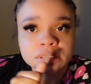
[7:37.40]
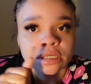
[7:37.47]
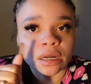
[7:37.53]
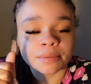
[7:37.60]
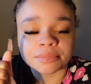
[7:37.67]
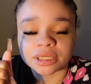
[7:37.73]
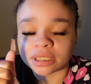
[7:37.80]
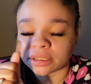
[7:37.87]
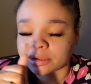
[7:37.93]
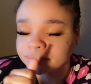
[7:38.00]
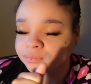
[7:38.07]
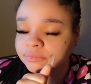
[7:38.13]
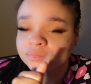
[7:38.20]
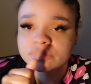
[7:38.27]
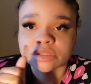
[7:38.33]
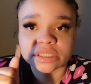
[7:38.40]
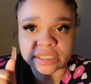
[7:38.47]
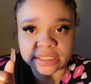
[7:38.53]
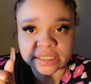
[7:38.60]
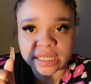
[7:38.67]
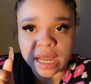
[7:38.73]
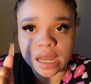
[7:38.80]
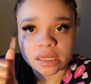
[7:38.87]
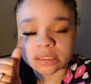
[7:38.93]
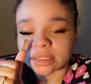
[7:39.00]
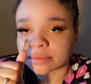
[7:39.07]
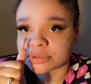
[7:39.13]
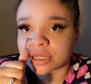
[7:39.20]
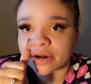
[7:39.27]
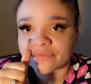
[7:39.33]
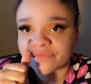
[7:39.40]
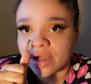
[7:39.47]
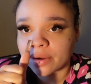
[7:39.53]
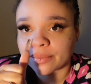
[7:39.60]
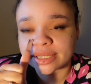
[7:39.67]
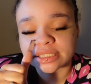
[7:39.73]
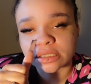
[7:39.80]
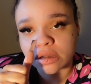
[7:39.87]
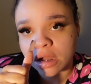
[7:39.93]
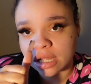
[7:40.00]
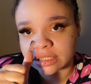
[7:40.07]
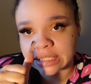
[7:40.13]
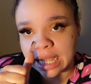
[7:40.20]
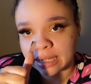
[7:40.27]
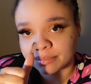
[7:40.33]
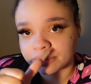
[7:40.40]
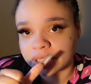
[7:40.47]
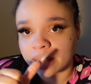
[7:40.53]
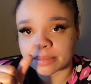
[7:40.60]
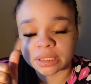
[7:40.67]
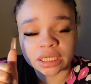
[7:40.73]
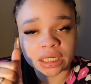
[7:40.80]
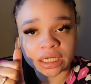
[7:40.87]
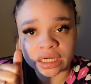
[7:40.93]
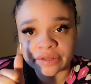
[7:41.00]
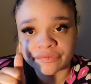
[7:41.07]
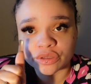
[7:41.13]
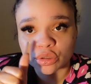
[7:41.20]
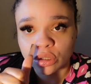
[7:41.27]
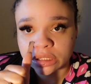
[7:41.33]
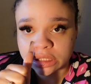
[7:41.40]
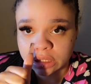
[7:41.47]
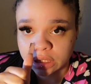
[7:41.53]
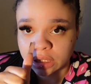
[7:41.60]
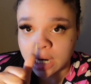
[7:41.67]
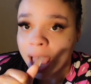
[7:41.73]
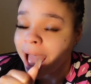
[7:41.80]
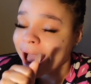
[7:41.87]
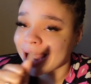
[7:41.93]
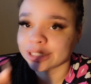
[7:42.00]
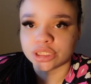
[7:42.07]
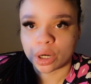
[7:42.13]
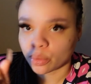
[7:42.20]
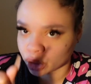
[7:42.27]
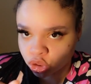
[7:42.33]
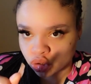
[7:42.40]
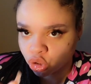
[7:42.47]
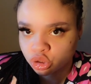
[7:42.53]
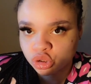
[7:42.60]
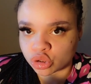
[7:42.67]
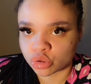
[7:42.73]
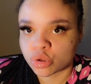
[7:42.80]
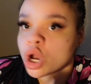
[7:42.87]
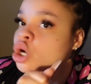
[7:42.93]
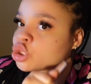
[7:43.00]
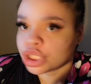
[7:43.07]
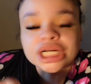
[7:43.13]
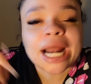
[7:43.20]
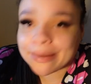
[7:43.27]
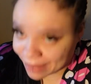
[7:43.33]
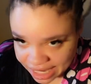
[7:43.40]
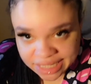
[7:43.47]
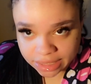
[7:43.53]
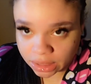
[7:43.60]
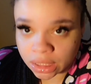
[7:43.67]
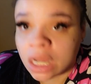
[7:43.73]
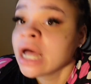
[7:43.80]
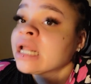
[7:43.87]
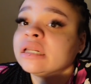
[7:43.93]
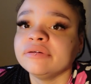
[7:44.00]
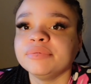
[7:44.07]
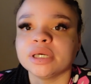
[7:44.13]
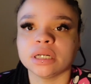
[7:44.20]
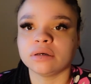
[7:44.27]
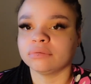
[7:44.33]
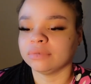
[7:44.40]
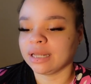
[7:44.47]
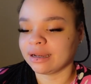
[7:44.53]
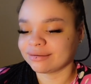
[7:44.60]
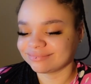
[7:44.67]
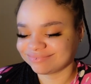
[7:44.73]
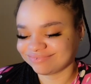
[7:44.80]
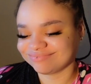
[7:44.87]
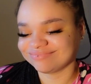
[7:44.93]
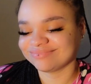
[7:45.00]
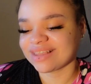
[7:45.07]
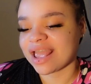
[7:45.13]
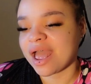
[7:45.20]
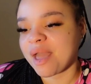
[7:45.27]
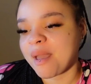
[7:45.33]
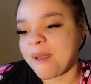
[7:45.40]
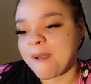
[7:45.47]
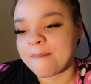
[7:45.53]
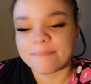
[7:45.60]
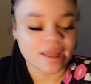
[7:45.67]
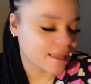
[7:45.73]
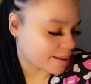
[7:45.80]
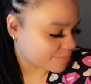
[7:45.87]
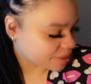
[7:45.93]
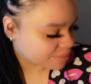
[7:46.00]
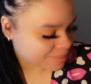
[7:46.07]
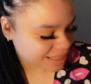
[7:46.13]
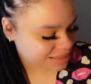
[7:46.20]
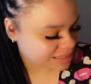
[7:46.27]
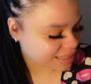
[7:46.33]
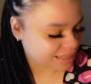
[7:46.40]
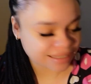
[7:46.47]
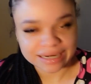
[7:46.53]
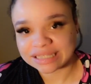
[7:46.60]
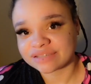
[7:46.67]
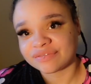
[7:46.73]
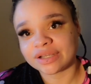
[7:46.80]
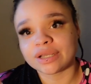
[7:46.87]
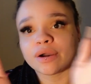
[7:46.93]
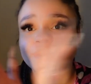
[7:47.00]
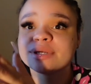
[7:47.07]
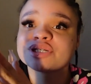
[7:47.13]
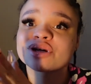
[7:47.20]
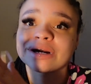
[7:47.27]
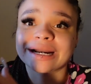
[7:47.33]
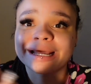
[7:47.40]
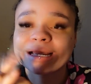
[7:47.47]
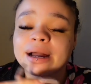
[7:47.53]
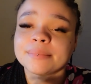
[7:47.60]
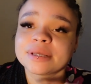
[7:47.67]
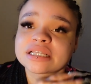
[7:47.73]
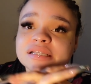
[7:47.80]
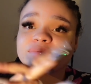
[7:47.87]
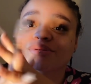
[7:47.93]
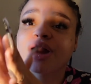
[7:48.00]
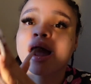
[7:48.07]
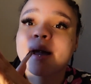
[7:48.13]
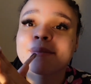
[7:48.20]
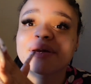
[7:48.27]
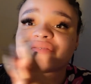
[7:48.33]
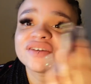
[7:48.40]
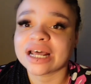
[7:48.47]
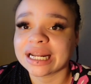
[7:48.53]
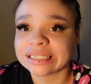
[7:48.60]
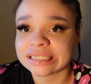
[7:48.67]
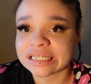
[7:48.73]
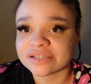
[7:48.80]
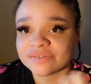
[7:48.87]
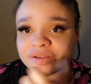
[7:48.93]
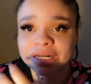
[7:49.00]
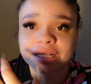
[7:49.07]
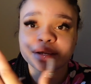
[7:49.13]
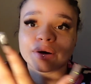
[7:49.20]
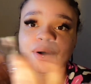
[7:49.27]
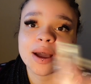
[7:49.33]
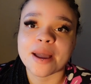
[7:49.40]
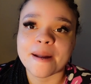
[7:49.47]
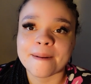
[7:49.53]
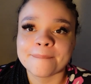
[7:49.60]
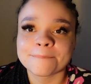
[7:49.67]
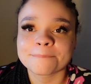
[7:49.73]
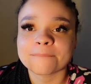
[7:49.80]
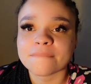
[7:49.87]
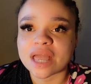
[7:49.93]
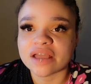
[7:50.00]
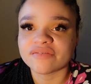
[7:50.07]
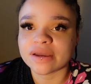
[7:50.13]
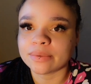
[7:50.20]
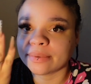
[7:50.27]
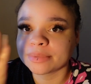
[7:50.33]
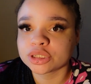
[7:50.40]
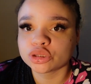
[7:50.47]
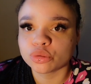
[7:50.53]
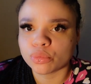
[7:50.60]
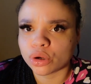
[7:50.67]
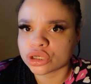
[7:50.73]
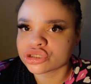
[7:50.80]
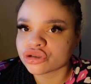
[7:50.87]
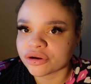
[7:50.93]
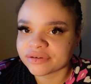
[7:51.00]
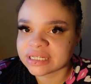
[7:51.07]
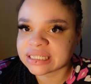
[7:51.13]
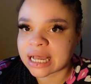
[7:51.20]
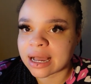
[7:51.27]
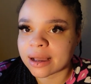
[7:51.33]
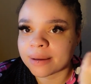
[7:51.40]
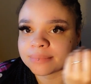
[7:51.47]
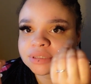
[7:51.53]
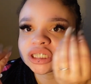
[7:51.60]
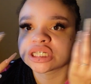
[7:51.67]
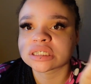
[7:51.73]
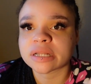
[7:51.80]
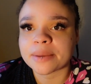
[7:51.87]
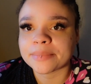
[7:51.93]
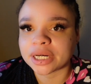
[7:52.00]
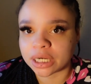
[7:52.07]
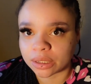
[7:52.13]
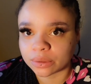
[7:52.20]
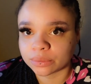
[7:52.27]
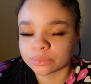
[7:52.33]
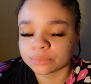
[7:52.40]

I mean, TikTok. Stop trying to find ways to contact me. I'm clearly leaving you on scene. I don't want to talk to you. You're not my nigga. Leave me alone. Like, but yeah, I'm going to get back to you in the next video. Be sure to like, comment, and subscribe if y'all like this video. And if y'all want me to do more story time, just let me know.